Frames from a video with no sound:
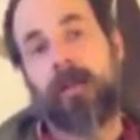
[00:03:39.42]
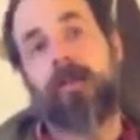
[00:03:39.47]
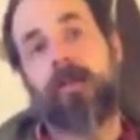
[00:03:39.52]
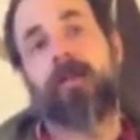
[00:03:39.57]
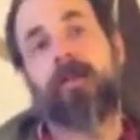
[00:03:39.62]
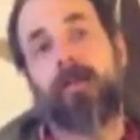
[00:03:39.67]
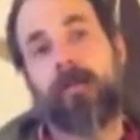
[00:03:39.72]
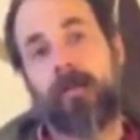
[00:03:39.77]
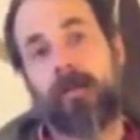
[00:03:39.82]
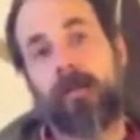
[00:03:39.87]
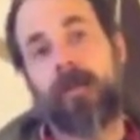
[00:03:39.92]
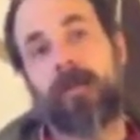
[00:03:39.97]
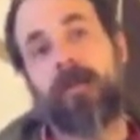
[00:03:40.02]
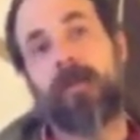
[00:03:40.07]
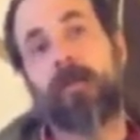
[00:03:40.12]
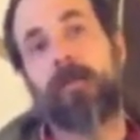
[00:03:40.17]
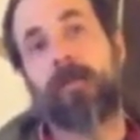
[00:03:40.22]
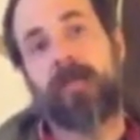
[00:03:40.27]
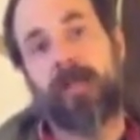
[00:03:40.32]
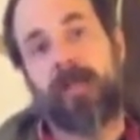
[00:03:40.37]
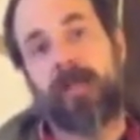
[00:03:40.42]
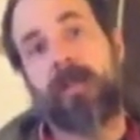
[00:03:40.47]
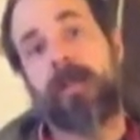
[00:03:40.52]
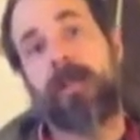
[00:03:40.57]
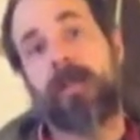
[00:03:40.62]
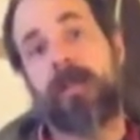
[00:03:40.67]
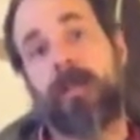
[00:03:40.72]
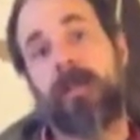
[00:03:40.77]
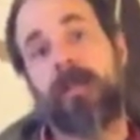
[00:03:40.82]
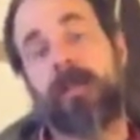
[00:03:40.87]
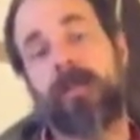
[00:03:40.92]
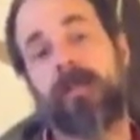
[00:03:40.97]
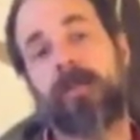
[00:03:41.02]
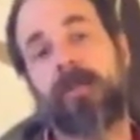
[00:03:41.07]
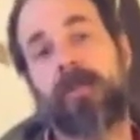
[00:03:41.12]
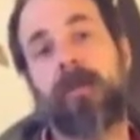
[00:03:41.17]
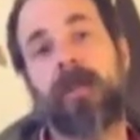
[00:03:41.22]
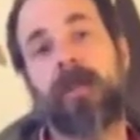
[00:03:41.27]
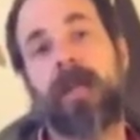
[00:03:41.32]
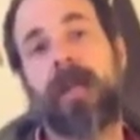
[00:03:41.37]
it goes through the Esopus and then the
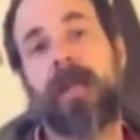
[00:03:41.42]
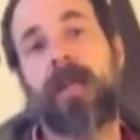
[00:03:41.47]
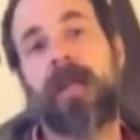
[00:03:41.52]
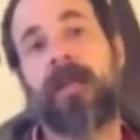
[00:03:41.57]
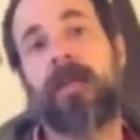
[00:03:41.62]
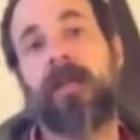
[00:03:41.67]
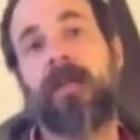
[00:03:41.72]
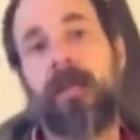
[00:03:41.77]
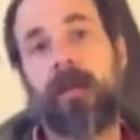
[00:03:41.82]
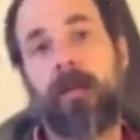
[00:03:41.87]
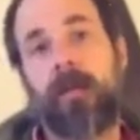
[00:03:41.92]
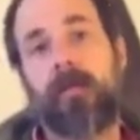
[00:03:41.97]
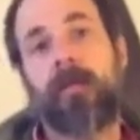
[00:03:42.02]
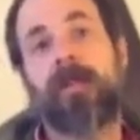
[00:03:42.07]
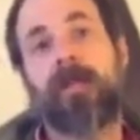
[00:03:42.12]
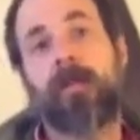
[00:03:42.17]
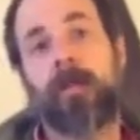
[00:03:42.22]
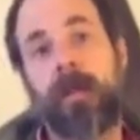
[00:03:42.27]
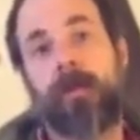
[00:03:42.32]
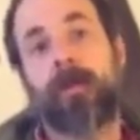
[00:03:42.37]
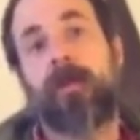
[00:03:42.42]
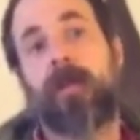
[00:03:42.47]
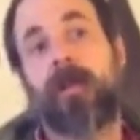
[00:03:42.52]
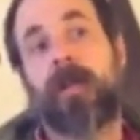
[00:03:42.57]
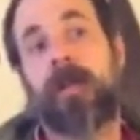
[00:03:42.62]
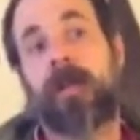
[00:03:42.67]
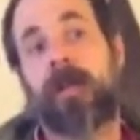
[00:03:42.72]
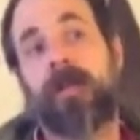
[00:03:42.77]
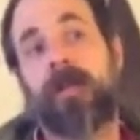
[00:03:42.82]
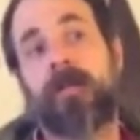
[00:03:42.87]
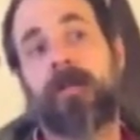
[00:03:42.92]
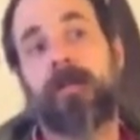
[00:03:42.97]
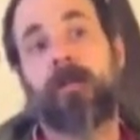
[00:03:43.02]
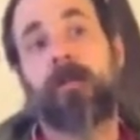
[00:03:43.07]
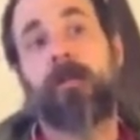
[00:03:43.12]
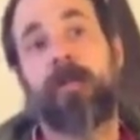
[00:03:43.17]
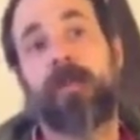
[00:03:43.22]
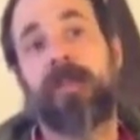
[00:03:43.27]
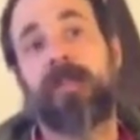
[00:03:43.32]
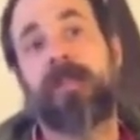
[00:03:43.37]
Ashokan. But the people along the
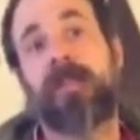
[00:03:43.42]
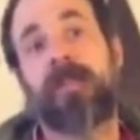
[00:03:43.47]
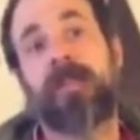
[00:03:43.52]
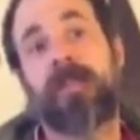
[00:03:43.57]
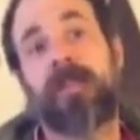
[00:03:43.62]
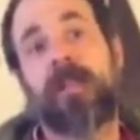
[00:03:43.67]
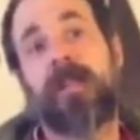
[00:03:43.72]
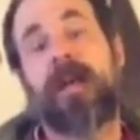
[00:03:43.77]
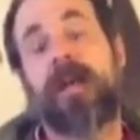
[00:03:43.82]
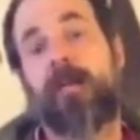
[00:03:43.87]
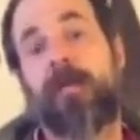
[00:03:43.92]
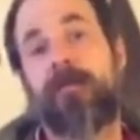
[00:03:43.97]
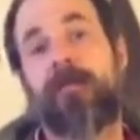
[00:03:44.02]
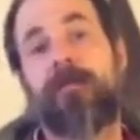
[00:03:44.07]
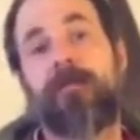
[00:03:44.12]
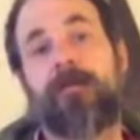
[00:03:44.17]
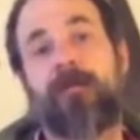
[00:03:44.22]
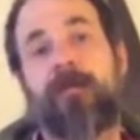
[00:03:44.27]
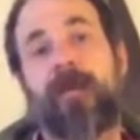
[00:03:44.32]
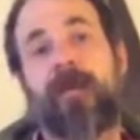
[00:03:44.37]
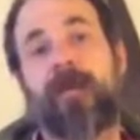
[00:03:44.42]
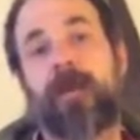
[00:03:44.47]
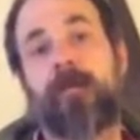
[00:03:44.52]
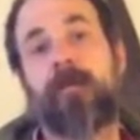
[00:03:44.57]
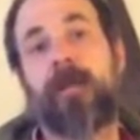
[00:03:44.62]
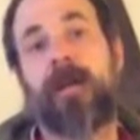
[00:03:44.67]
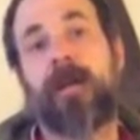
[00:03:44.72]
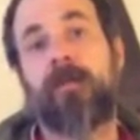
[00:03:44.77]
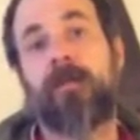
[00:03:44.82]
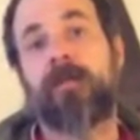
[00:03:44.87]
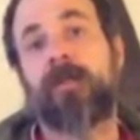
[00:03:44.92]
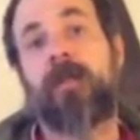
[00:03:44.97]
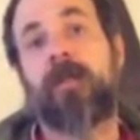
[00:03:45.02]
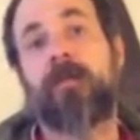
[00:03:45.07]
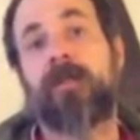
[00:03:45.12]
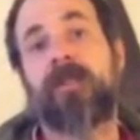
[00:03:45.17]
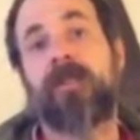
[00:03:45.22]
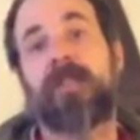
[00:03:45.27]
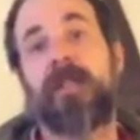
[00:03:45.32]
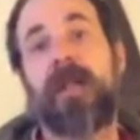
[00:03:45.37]
Esopus have flooding problems
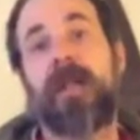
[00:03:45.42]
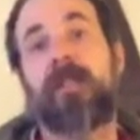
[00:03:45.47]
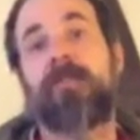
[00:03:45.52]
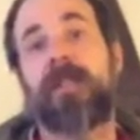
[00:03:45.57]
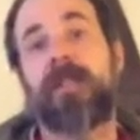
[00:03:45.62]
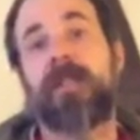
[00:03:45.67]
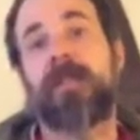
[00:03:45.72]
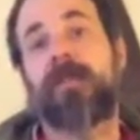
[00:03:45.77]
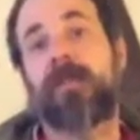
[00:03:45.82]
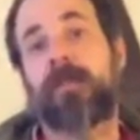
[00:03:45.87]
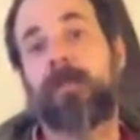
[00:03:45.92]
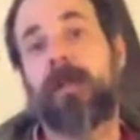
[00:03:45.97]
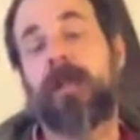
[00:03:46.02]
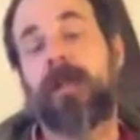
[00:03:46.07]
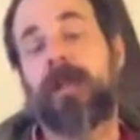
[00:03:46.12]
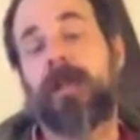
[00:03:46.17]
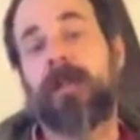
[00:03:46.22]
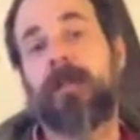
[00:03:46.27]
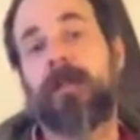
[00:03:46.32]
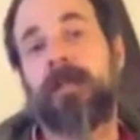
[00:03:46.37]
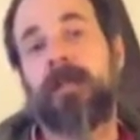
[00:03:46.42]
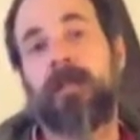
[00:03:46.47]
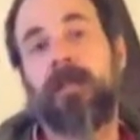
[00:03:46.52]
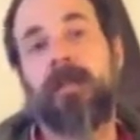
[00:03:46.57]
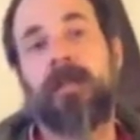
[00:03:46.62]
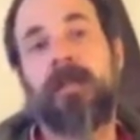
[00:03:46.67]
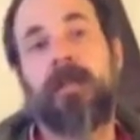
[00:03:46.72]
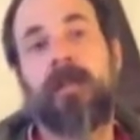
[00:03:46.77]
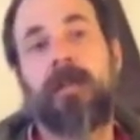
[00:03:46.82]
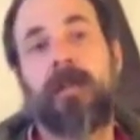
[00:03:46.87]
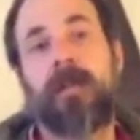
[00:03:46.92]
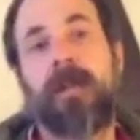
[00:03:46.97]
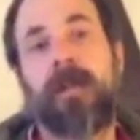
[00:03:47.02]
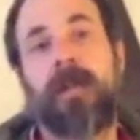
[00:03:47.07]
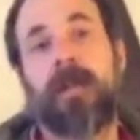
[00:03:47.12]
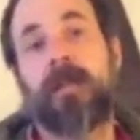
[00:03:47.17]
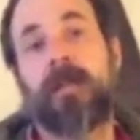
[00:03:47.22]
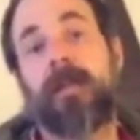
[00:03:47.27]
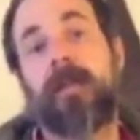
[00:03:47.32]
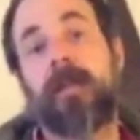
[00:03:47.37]
almost every spring.
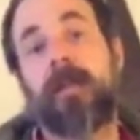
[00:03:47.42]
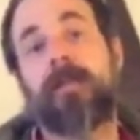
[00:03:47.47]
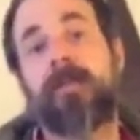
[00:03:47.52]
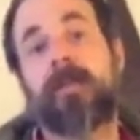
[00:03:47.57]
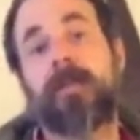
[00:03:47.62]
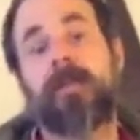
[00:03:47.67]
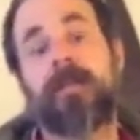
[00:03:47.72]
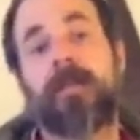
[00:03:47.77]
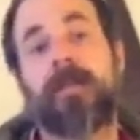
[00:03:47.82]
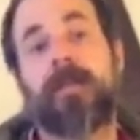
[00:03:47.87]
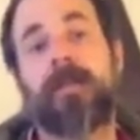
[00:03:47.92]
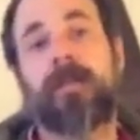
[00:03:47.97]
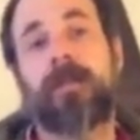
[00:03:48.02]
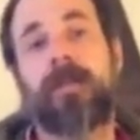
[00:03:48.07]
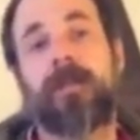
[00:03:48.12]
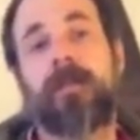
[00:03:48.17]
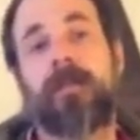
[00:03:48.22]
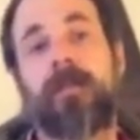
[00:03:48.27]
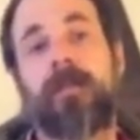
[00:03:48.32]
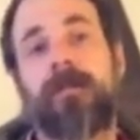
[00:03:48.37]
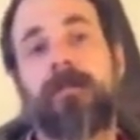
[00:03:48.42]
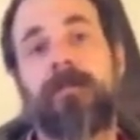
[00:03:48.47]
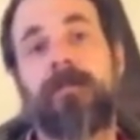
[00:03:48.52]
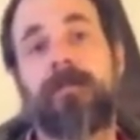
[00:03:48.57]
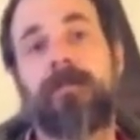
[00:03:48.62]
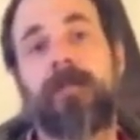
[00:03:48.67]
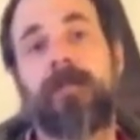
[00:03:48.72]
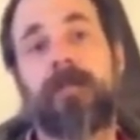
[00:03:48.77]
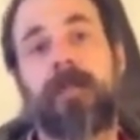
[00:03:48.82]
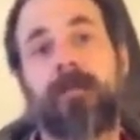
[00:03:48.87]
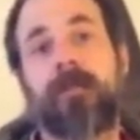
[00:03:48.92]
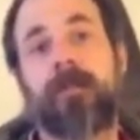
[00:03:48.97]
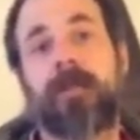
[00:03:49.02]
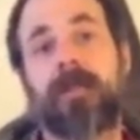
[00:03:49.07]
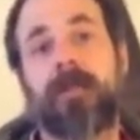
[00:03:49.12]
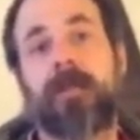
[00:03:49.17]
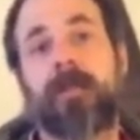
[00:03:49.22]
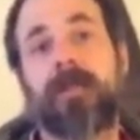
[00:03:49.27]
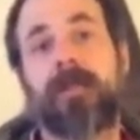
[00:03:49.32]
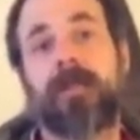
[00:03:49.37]
And yeah, there's a ton of resentment
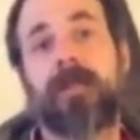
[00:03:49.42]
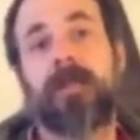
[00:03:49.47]
towards the